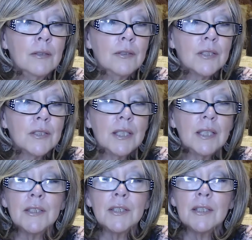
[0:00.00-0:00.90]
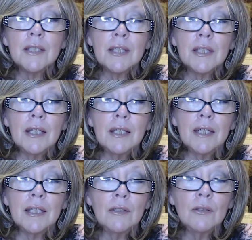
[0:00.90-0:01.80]
You see it's thick
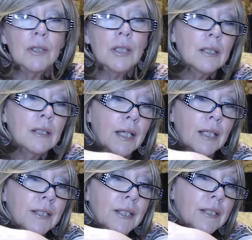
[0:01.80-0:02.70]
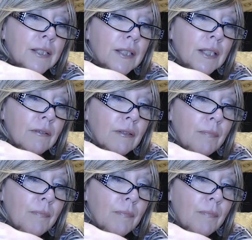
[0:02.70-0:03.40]
like an oil, like a nice serum.